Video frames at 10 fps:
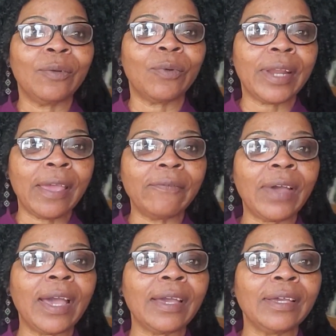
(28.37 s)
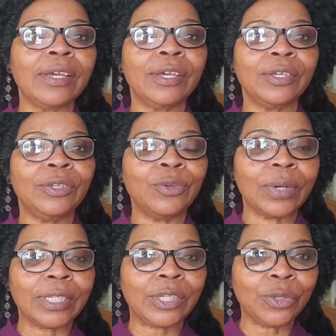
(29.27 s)
whatever you
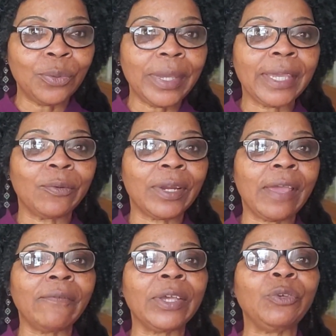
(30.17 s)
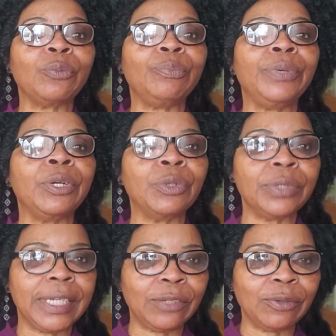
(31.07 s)
are doing, whatever you're
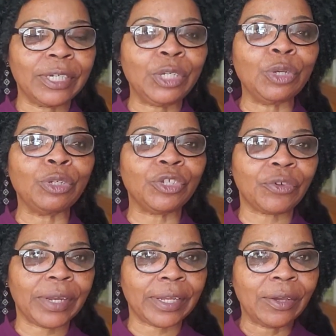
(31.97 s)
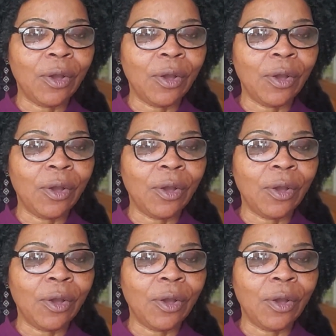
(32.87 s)
building, you are nurturing,